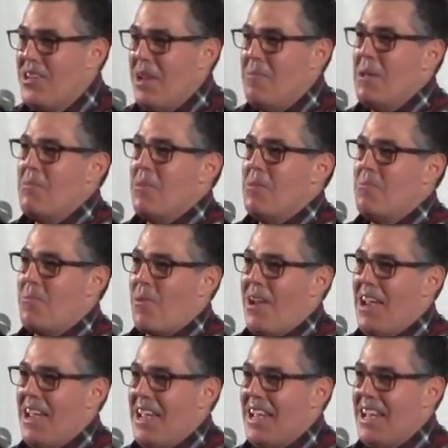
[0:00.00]
Jimmy would
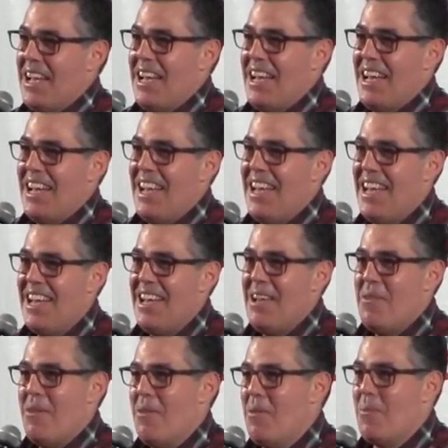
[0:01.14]
bring...
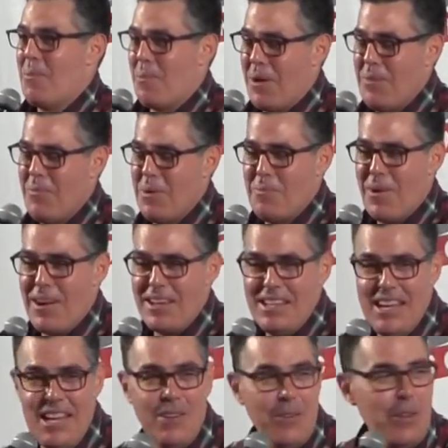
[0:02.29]
would bring
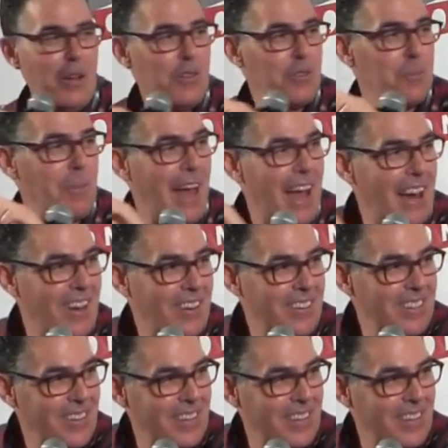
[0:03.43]
needle-nose pliers.